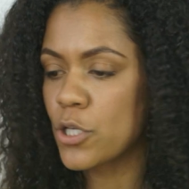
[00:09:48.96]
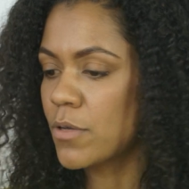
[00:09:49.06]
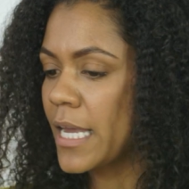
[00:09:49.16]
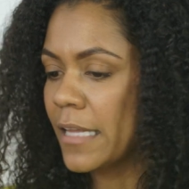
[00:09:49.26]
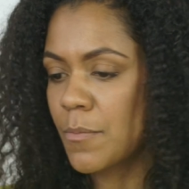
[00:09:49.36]
but you
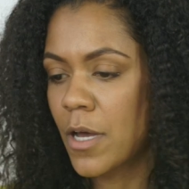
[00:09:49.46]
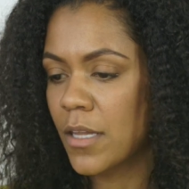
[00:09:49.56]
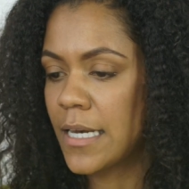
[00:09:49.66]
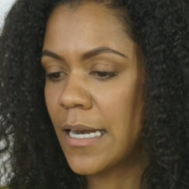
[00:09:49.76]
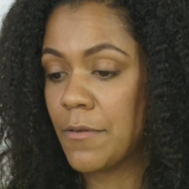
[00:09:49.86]
can get them
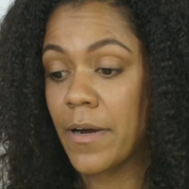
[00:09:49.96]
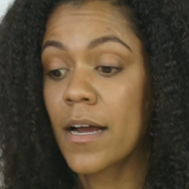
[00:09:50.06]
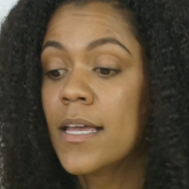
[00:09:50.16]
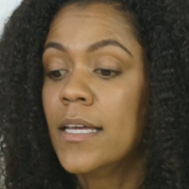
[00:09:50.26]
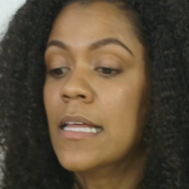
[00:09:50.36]
online anywhere.
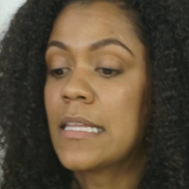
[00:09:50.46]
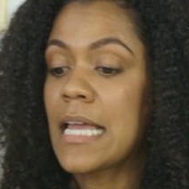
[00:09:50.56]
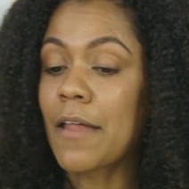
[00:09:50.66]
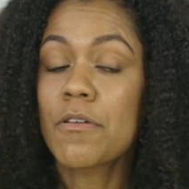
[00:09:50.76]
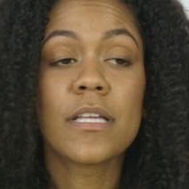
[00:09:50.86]
The
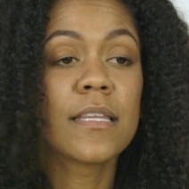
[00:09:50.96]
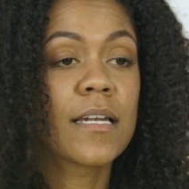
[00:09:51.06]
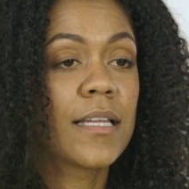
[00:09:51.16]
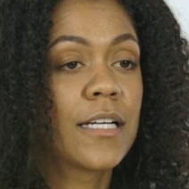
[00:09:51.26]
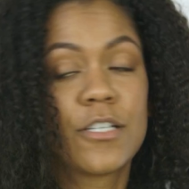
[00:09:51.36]
other thing that I
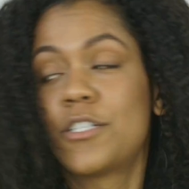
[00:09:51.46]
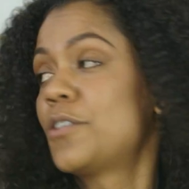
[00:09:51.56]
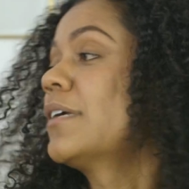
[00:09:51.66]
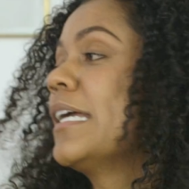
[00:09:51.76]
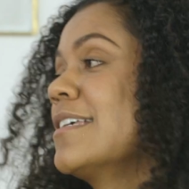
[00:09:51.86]
like to
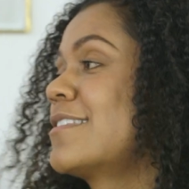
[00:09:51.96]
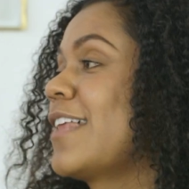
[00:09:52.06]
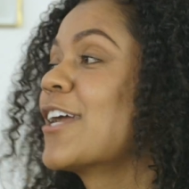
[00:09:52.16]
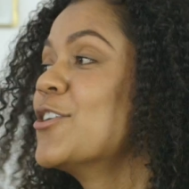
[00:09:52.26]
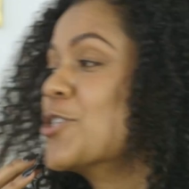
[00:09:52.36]
do is
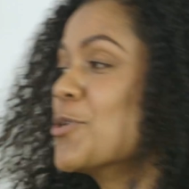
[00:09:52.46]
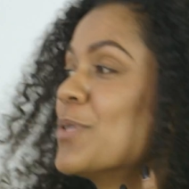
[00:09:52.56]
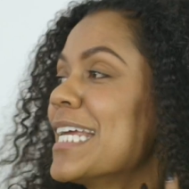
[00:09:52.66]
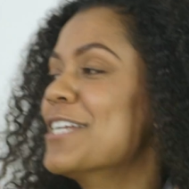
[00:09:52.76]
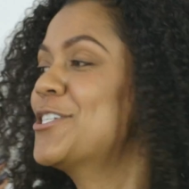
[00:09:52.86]
like
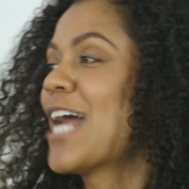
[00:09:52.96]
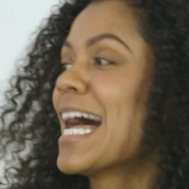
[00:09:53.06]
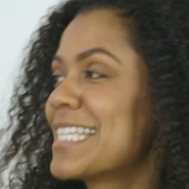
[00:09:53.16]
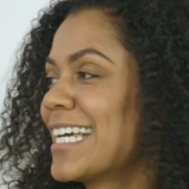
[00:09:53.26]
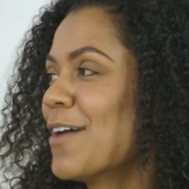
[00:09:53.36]
jeweling and
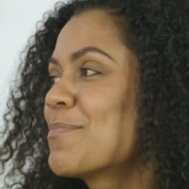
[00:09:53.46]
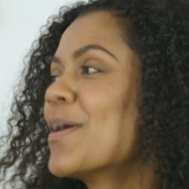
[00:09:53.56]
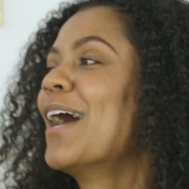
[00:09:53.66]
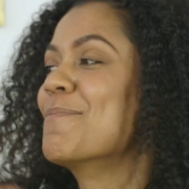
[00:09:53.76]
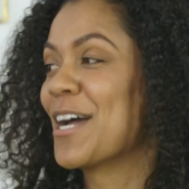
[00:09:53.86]
jazzing up
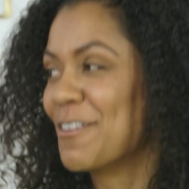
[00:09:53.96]
my